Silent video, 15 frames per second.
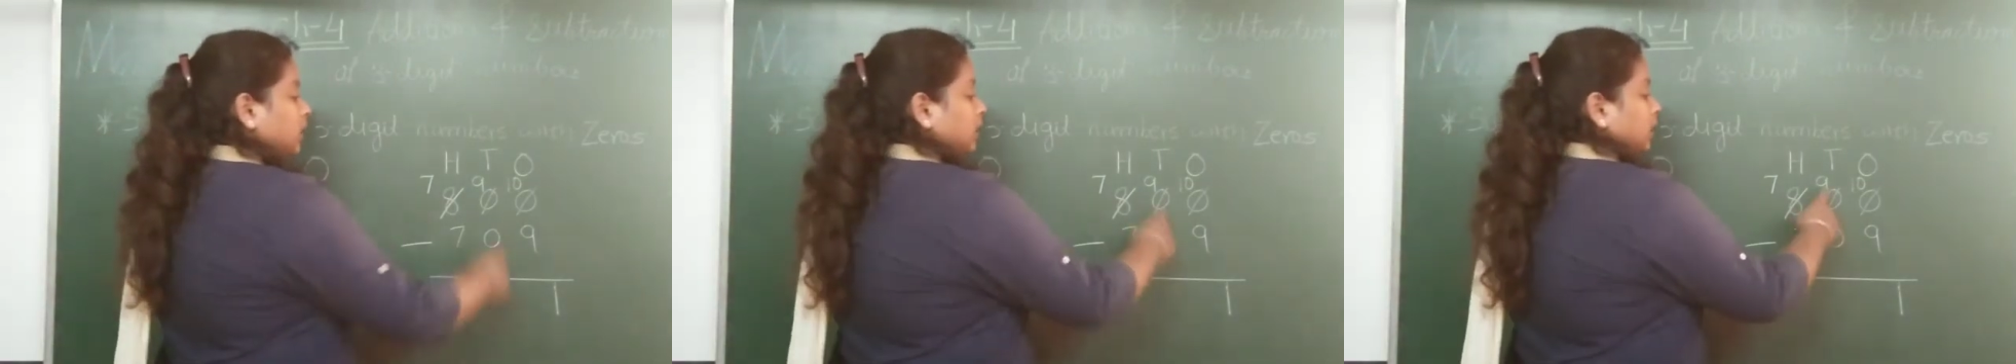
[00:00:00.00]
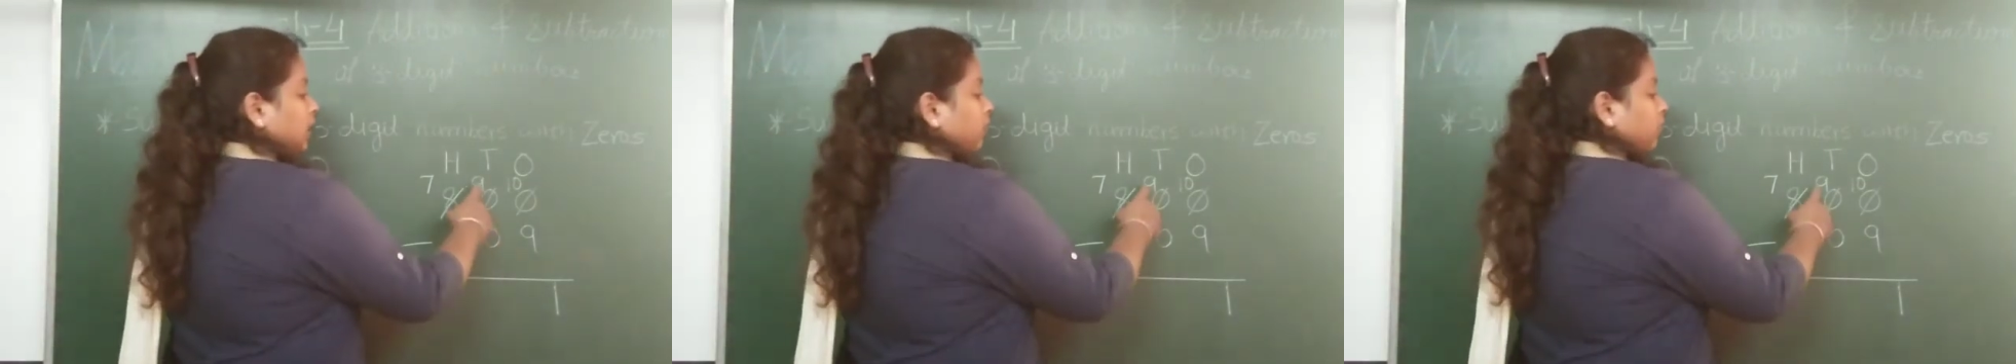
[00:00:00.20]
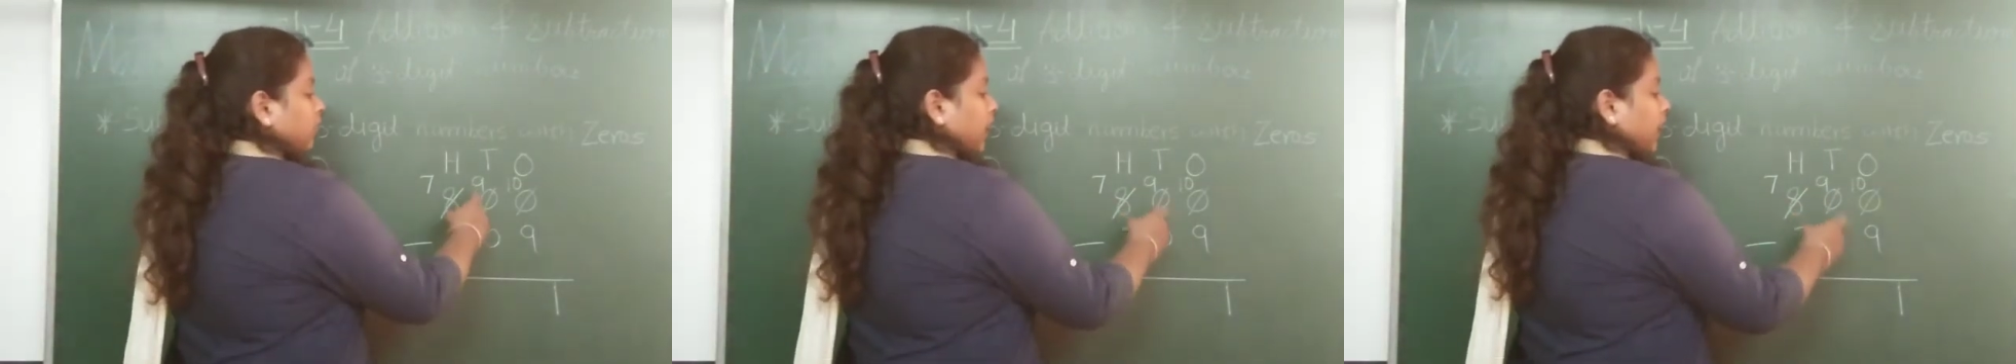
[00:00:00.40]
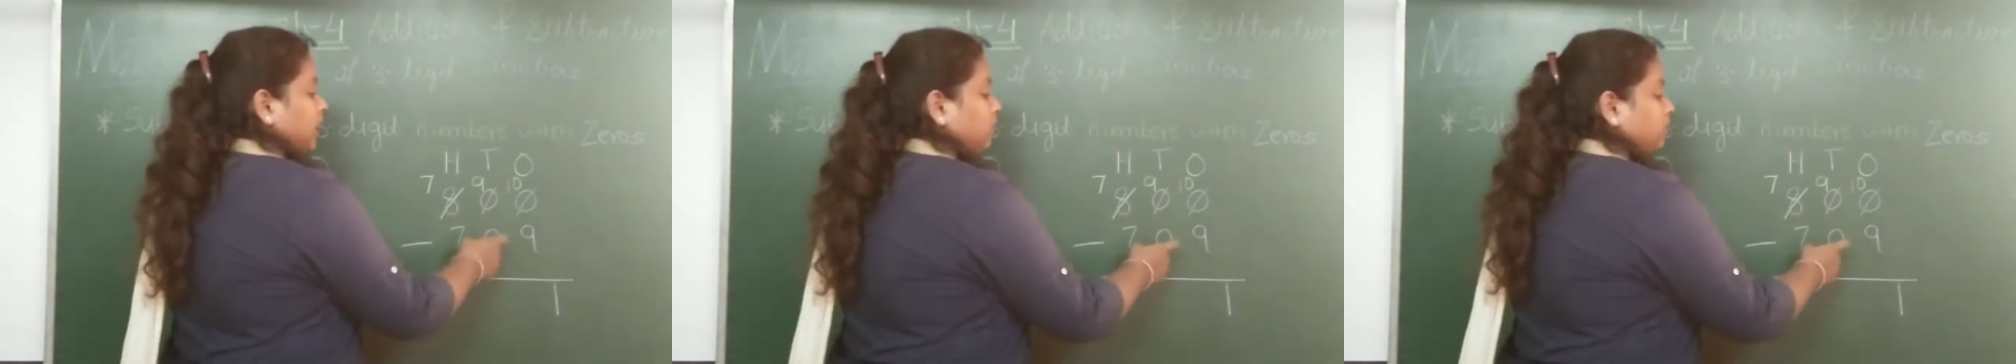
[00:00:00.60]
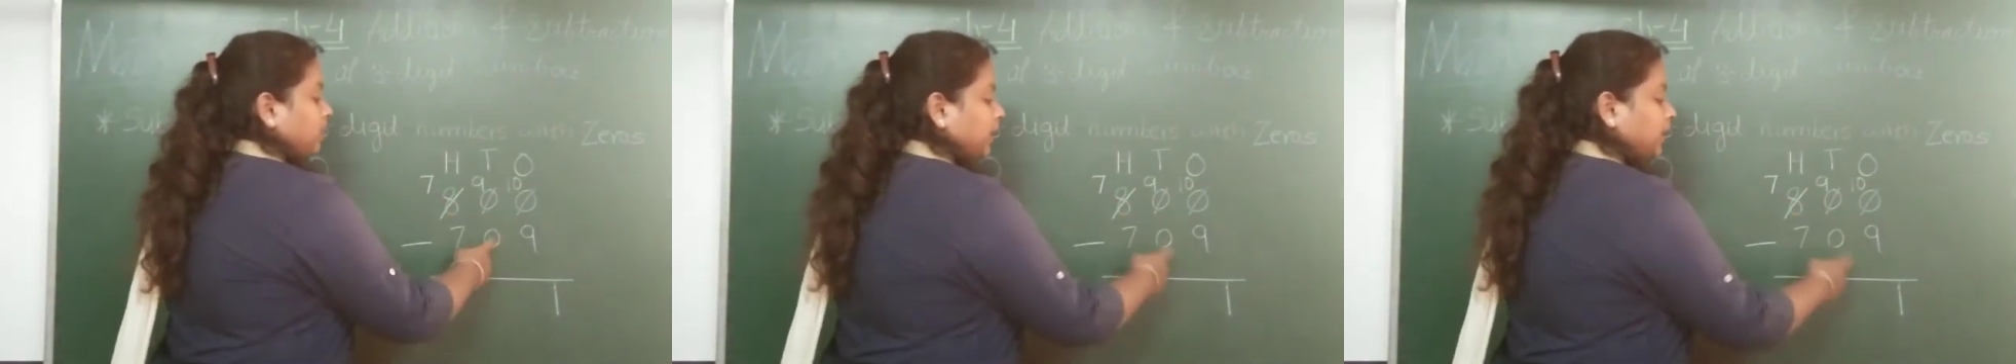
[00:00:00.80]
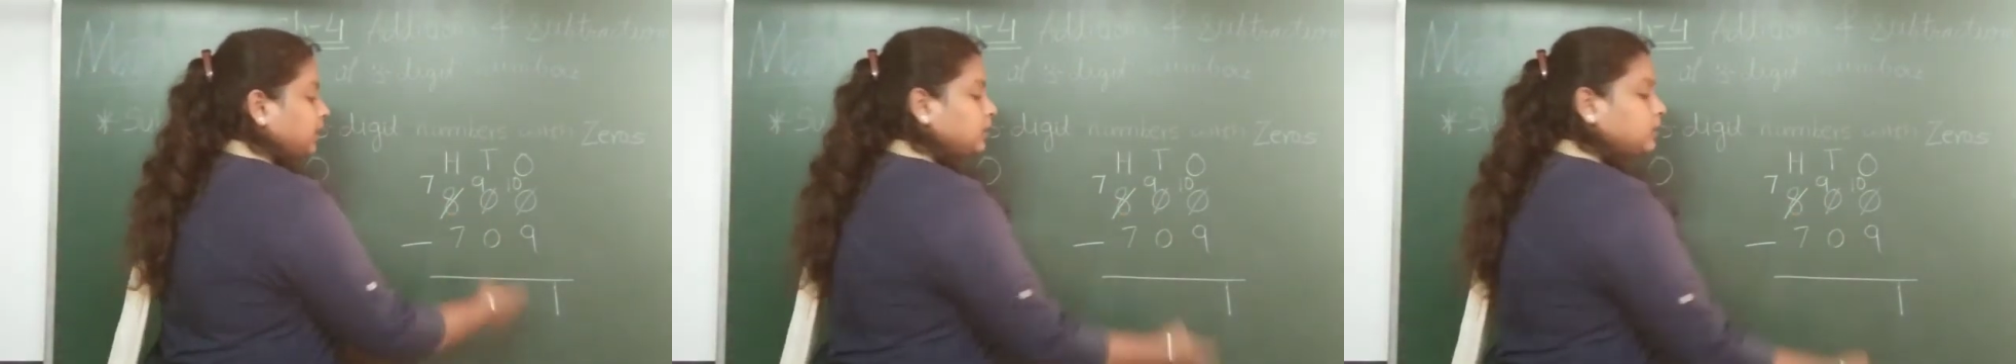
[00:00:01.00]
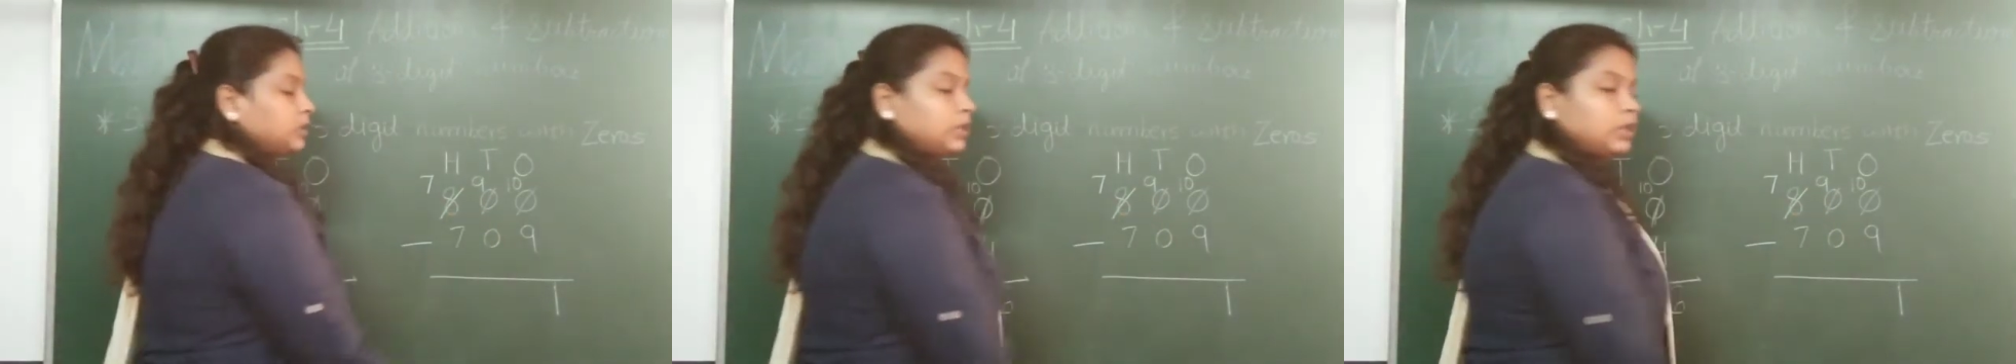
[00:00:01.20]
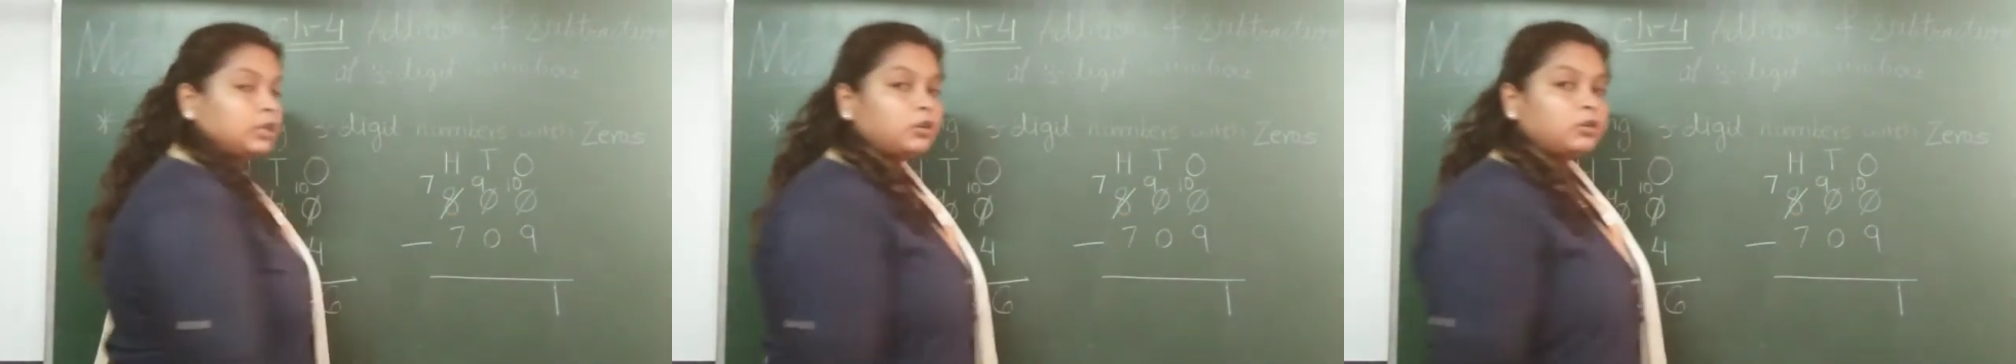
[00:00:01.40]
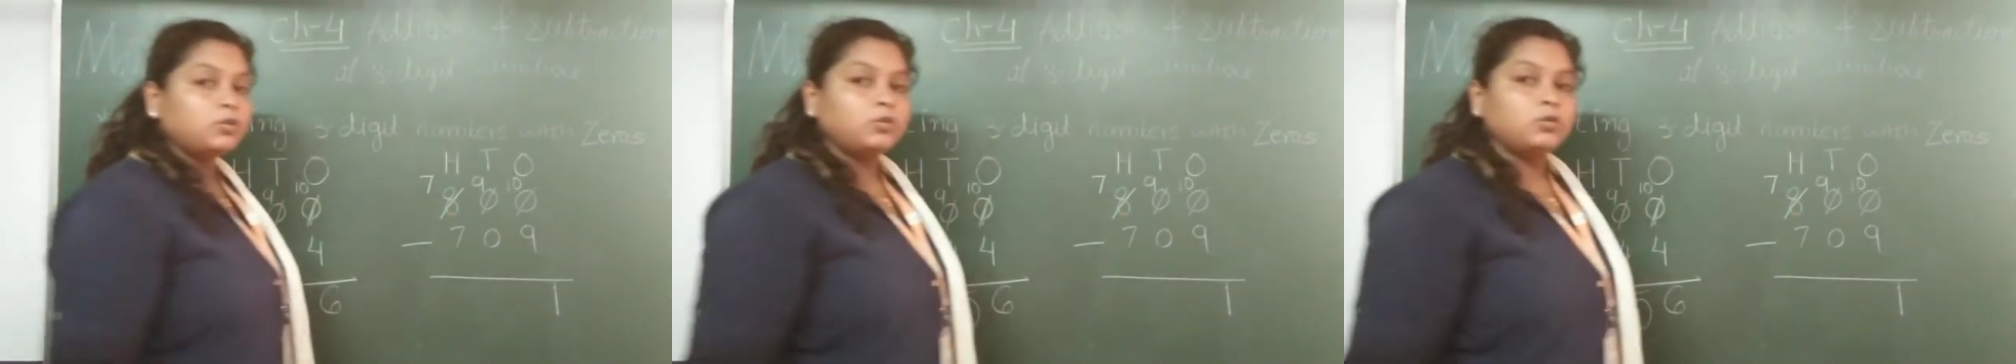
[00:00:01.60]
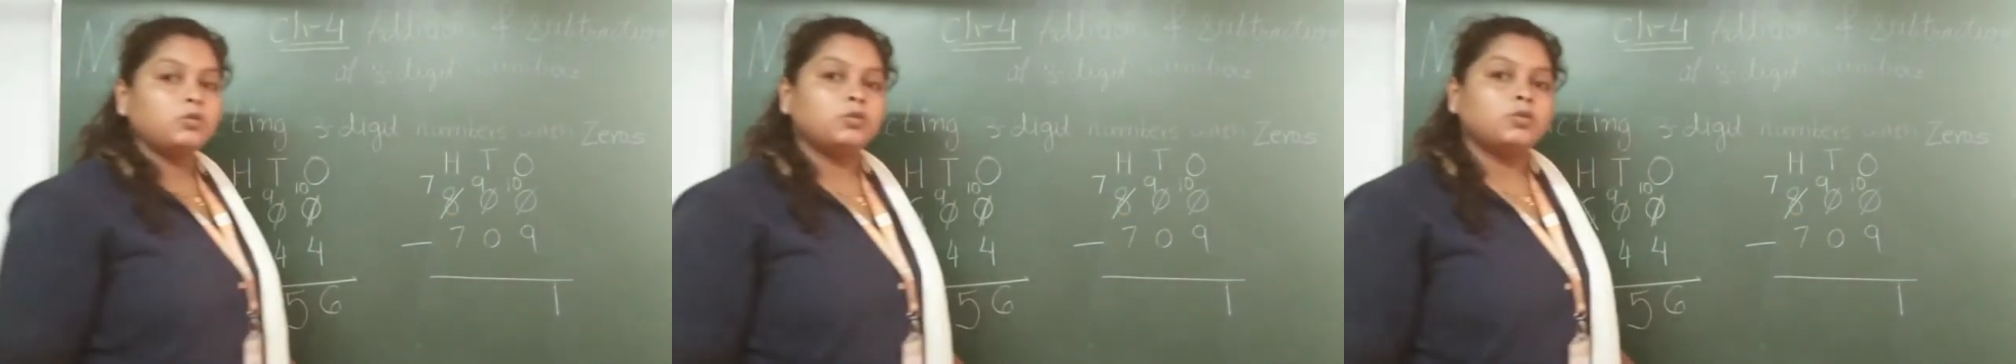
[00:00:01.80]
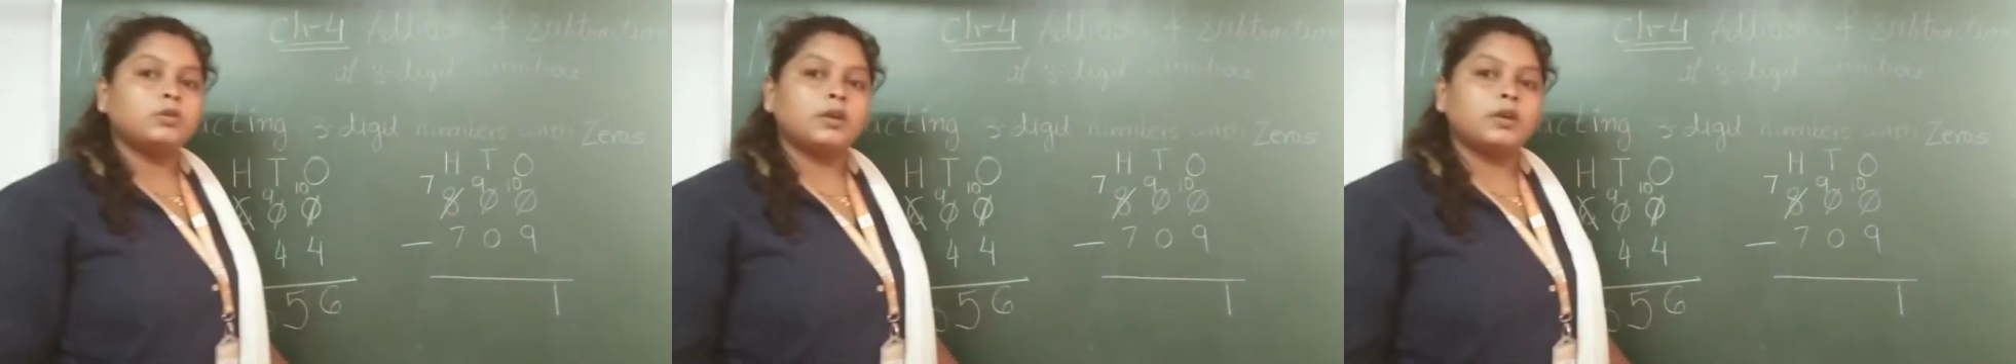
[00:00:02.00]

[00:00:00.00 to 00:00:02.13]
Now 9 minus 0.